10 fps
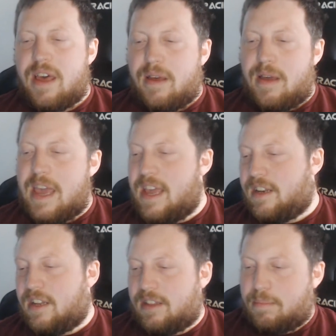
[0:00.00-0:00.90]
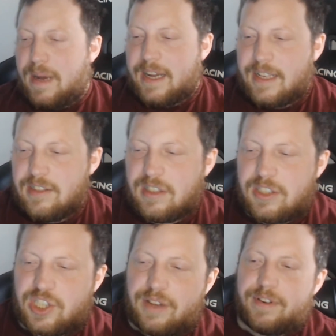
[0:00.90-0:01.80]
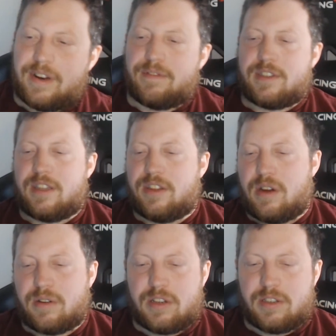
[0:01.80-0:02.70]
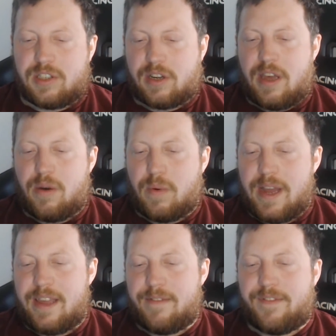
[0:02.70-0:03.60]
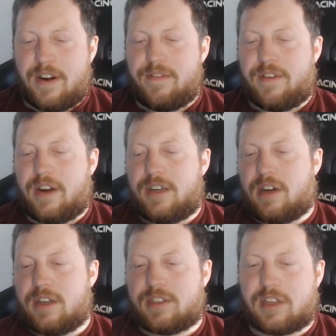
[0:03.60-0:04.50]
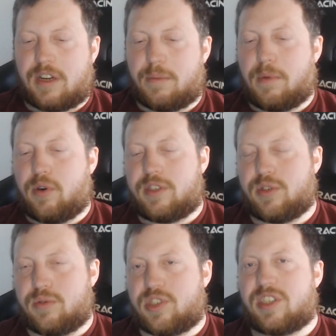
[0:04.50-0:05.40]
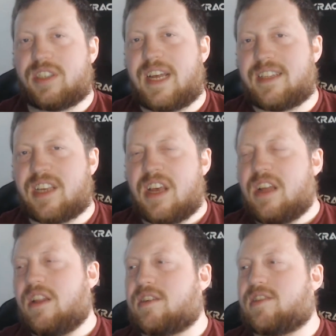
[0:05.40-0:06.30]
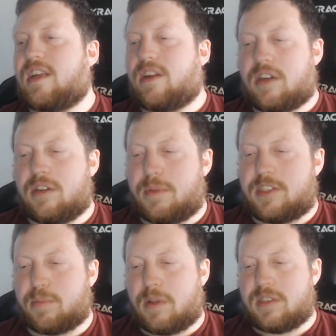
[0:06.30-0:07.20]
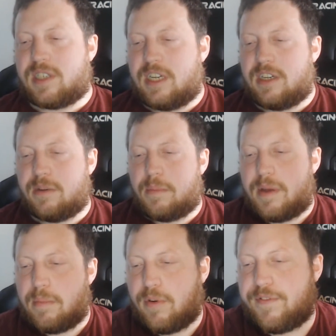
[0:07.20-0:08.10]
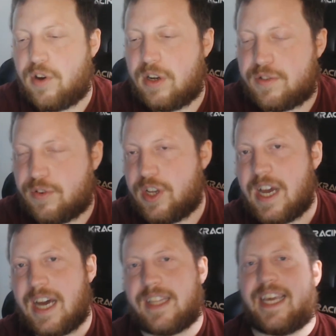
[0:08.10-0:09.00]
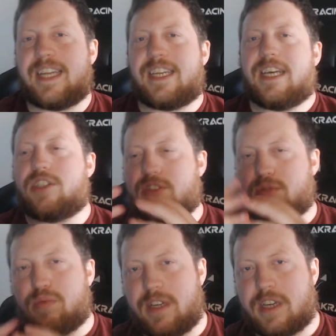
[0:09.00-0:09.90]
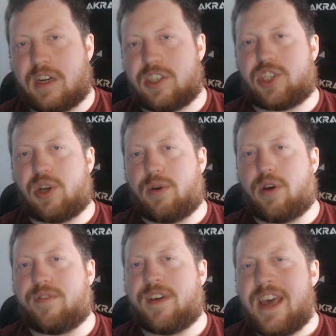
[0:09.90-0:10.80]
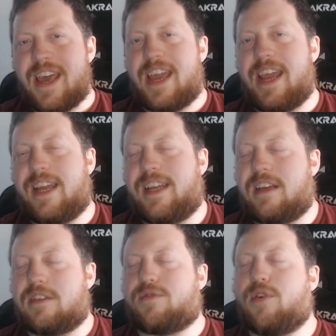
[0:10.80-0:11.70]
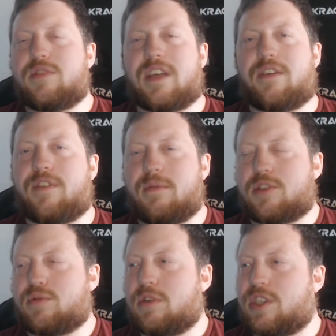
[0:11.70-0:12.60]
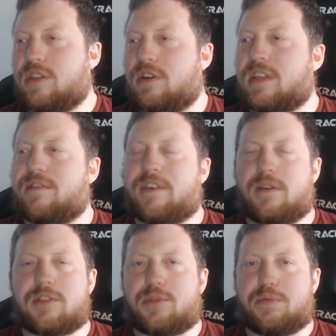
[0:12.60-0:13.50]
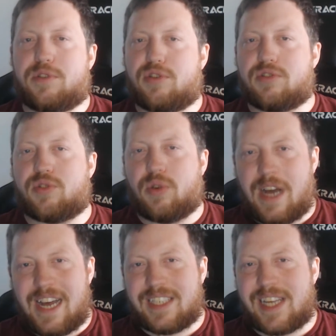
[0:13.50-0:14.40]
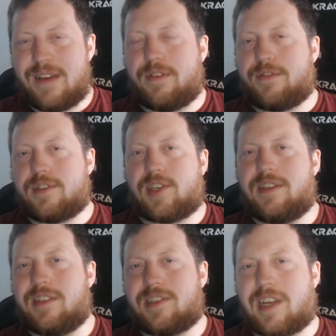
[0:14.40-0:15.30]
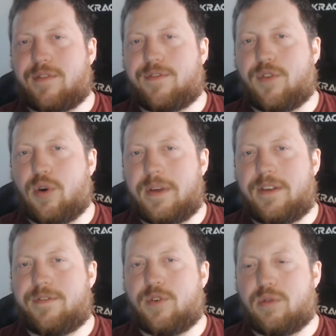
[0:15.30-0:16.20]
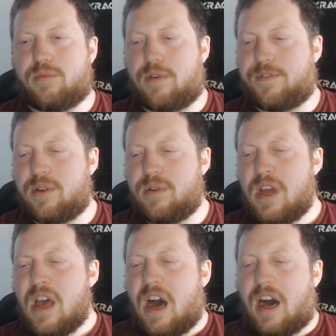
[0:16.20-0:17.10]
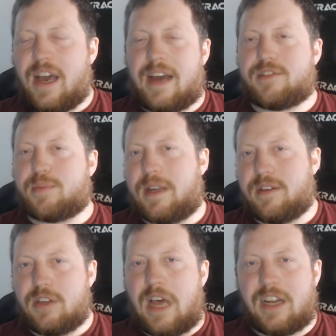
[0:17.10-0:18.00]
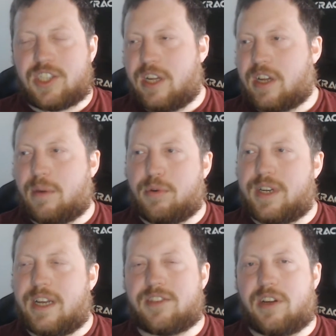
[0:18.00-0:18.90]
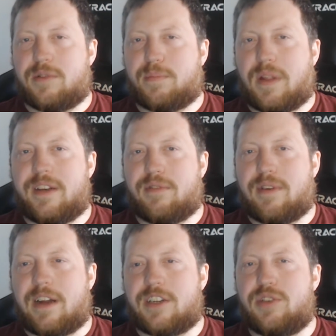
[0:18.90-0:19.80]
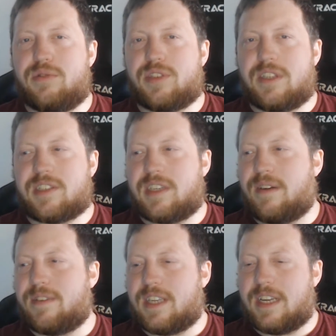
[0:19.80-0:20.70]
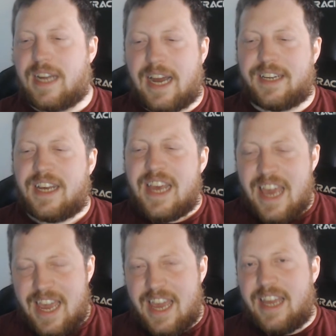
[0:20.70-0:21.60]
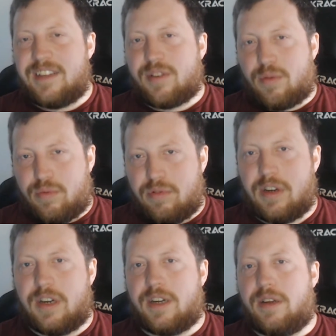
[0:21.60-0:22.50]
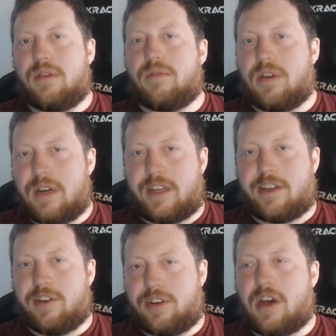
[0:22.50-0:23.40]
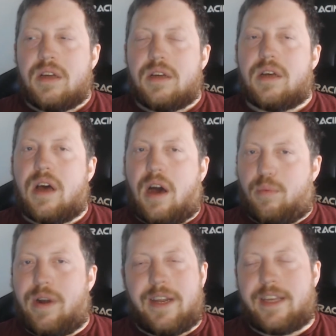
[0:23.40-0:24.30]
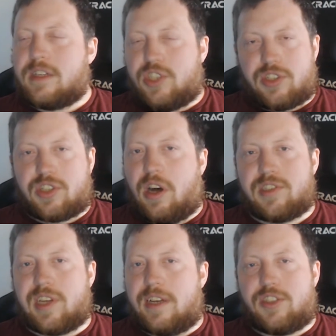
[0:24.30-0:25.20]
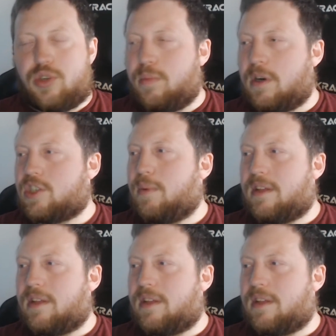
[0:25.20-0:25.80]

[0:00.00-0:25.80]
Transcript: Back into the sheath and everything though, going to tuck it away. Very, very nice kind of multi-tool set. Like I said, I'm going to be splicing in a bit more footage for you at the end here, just to really kind of show it off in its full. Thank you very much for watching though. Thank you very much to Patrol Store as ever for sending this out for me for review. I have spent actually a couple of days kind of playing around and using this and everything, and it is really, really good. I really just can't say too much about